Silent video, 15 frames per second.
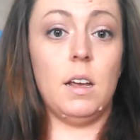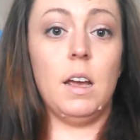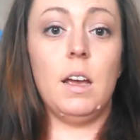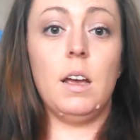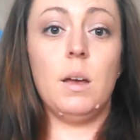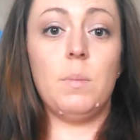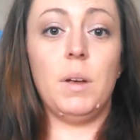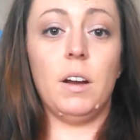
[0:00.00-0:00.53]

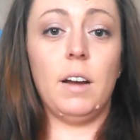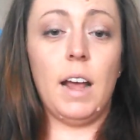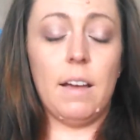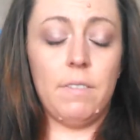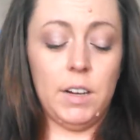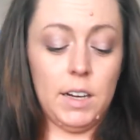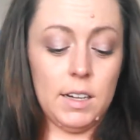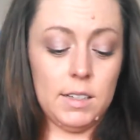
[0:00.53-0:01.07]
parent
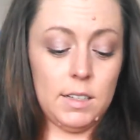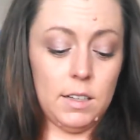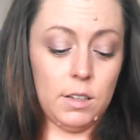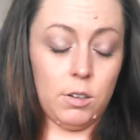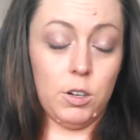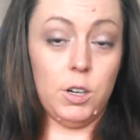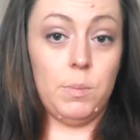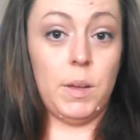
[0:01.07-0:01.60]
advocates in the
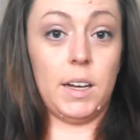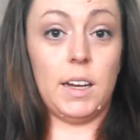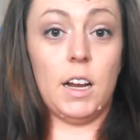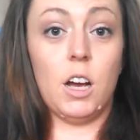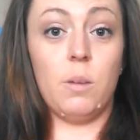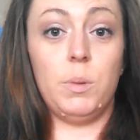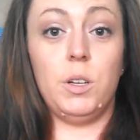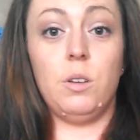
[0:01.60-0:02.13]
group that can help
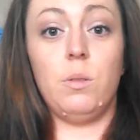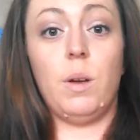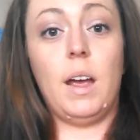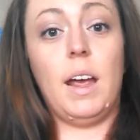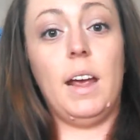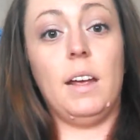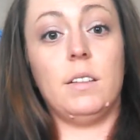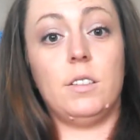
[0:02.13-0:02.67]
you
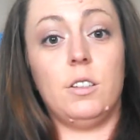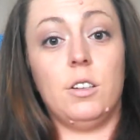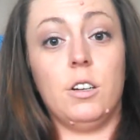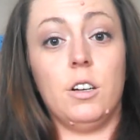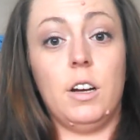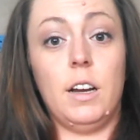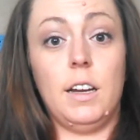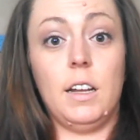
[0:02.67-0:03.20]
answer
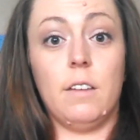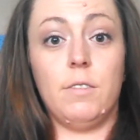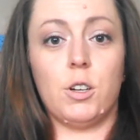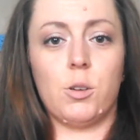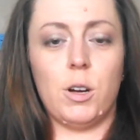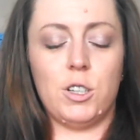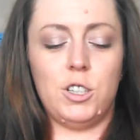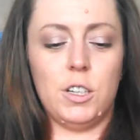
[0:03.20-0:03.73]
any of your
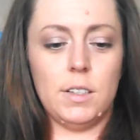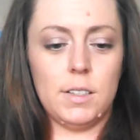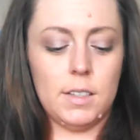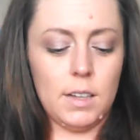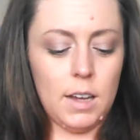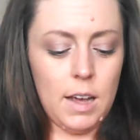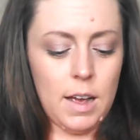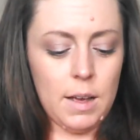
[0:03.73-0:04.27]
questions.
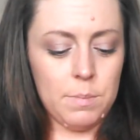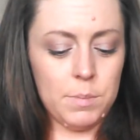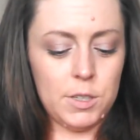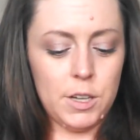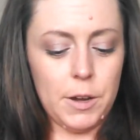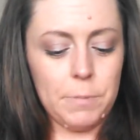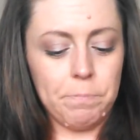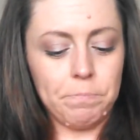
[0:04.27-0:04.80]

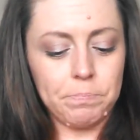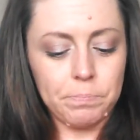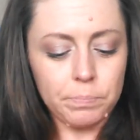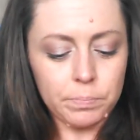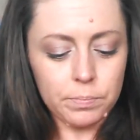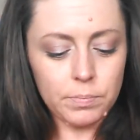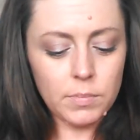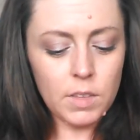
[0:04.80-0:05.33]
So
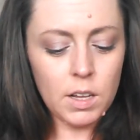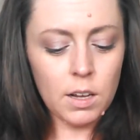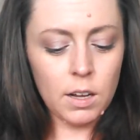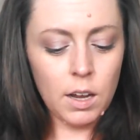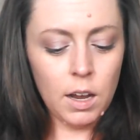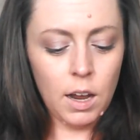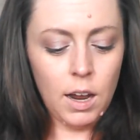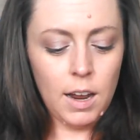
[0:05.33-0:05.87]

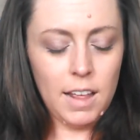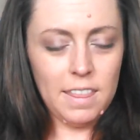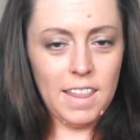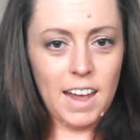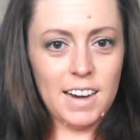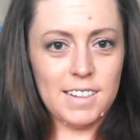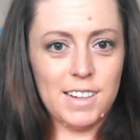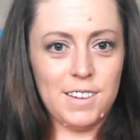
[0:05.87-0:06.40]
that
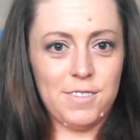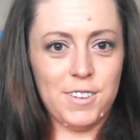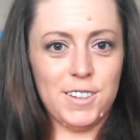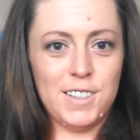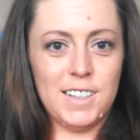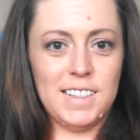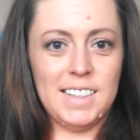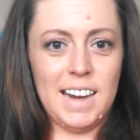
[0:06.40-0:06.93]
is it for
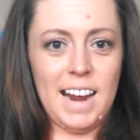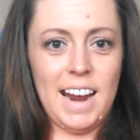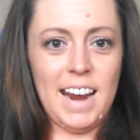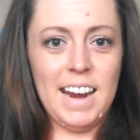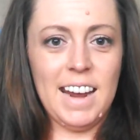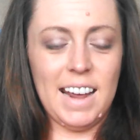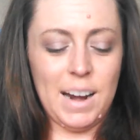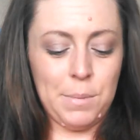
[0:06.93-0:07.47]
today,
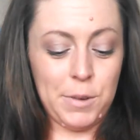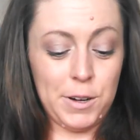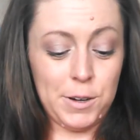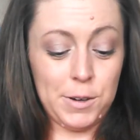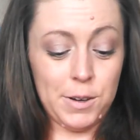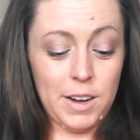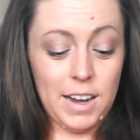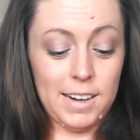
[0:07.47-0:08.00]
and I'm going to go
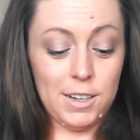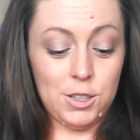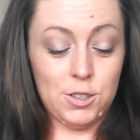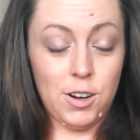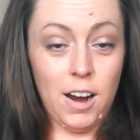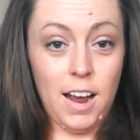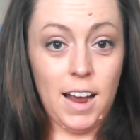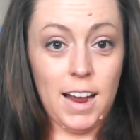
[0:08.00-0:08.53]
ahead and
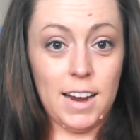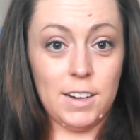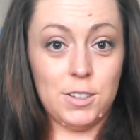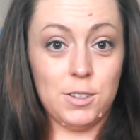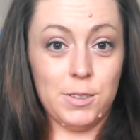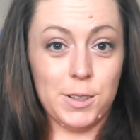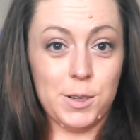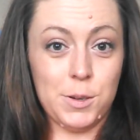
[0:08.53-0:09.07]
try to
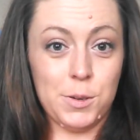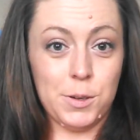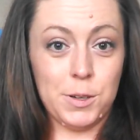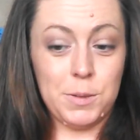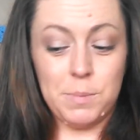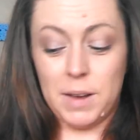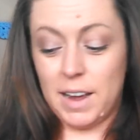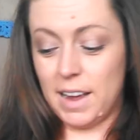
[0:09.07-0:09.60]
record
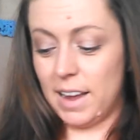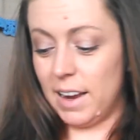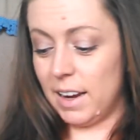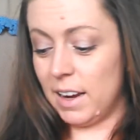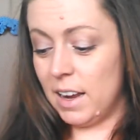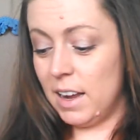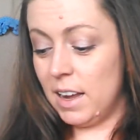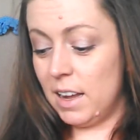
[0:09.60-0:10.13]
my
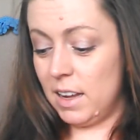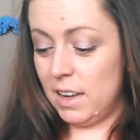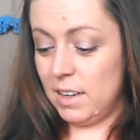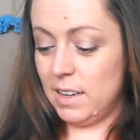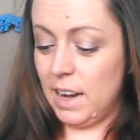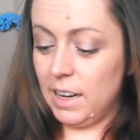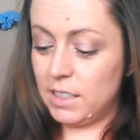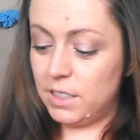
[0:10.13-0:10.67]

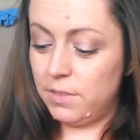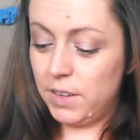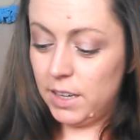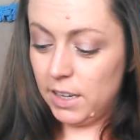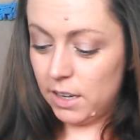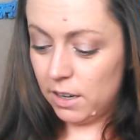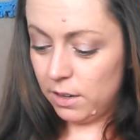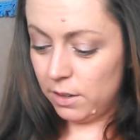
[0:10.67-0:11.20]
next video.
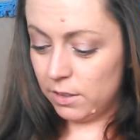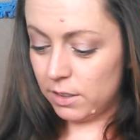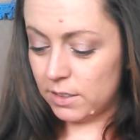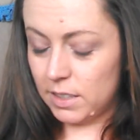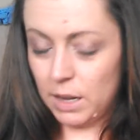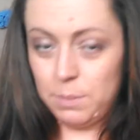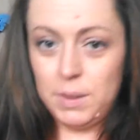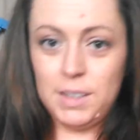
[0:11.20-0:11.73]
It looks
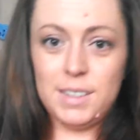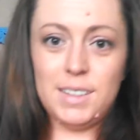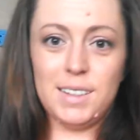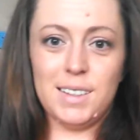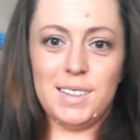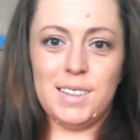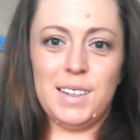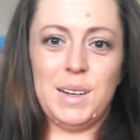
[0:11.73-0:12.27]
like Bee's still
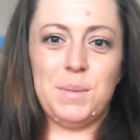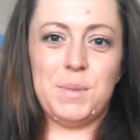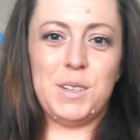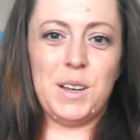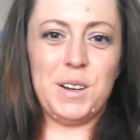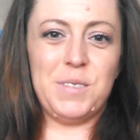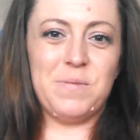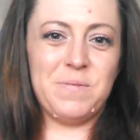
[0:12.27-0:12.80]
asleep,
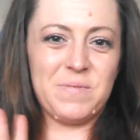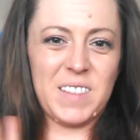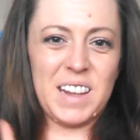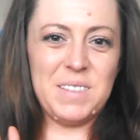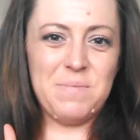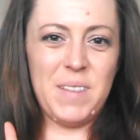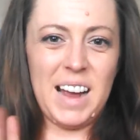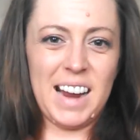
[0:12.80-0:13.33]
so
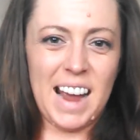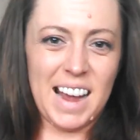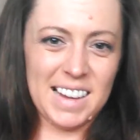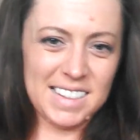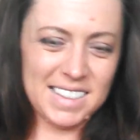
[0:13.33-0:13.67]
bye guys.